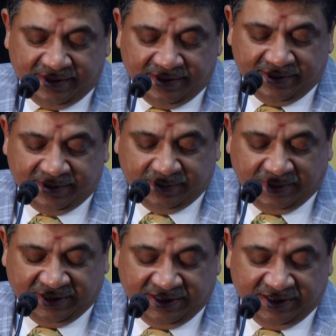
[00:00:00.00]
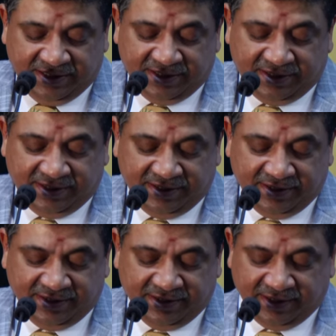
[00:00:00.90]
specialist
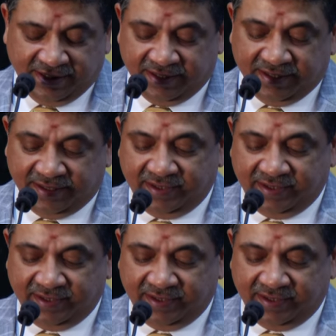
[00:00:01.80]
and